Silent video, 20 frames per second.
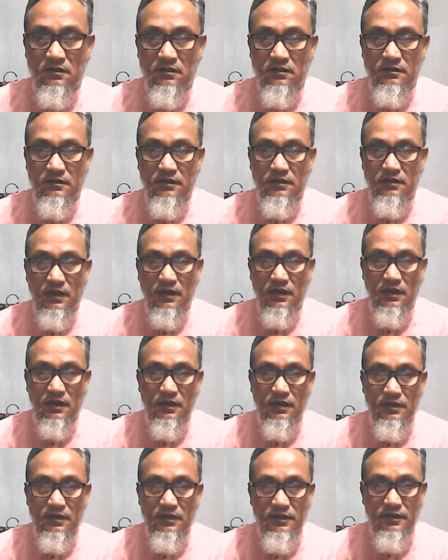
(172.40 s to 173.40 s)
The
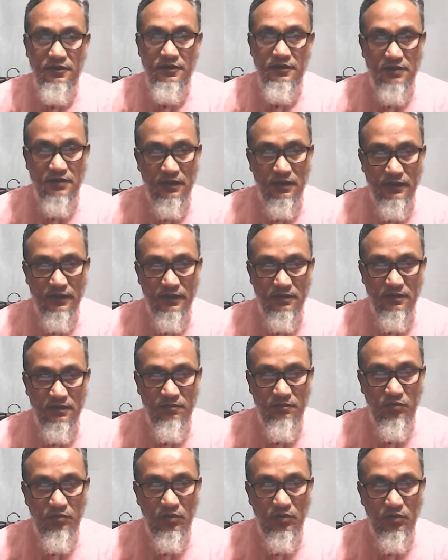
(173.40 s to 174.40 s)
italic
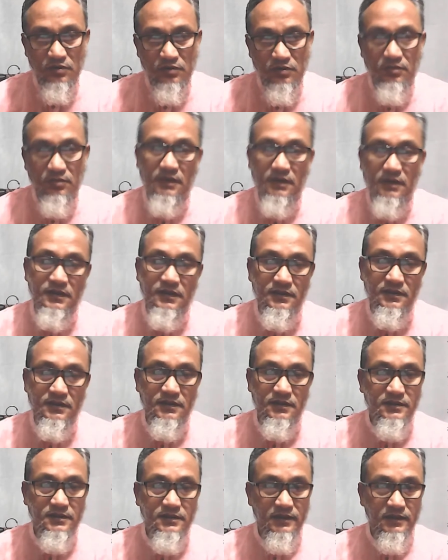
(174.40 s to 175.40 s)
bold word in
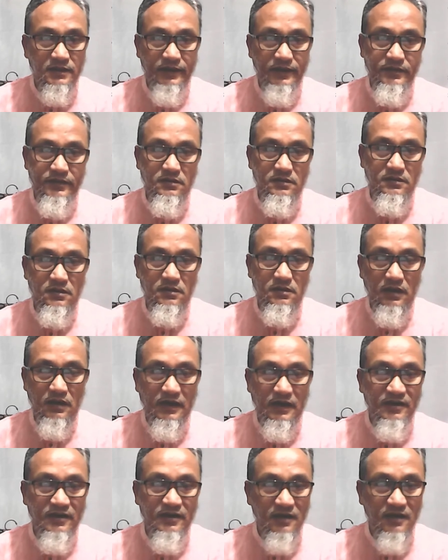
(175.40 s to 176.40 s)
this slide
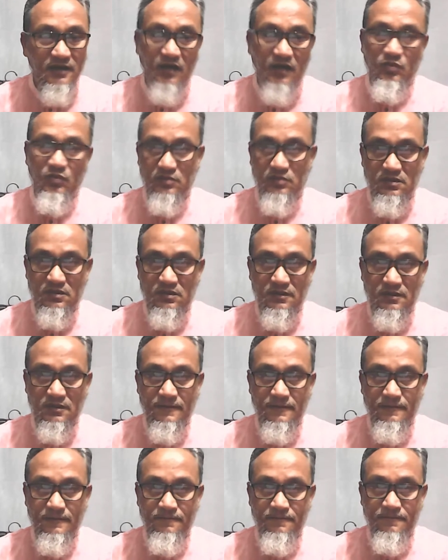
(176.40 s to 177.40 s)
are nouns.
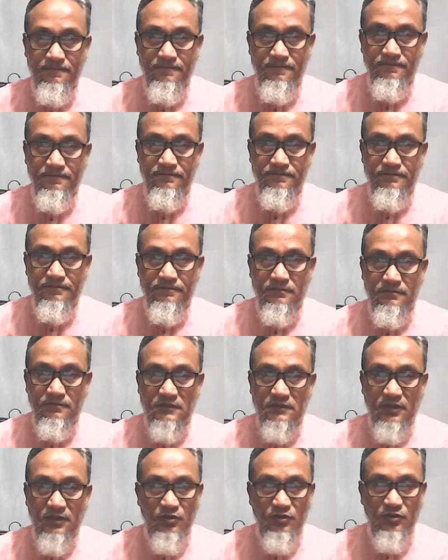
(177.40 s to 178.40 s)

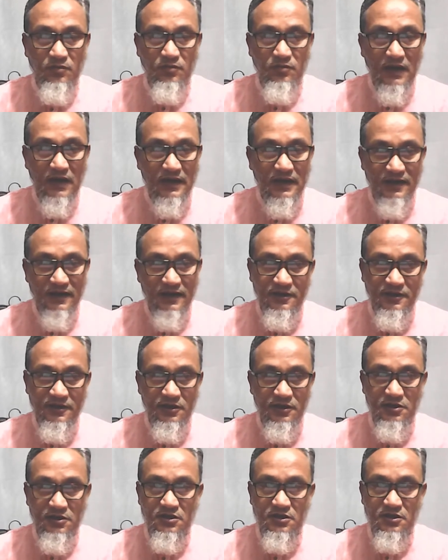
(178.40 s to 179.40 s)
Suppose
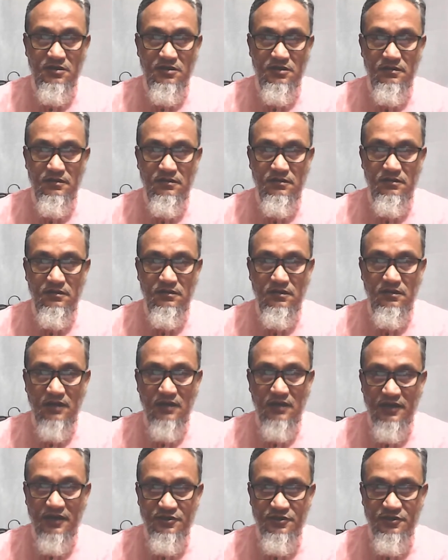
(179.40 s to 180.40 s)
Bangladesh,
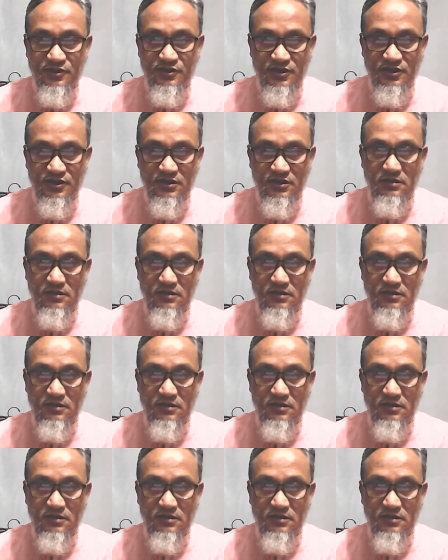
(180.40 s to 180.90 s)
country,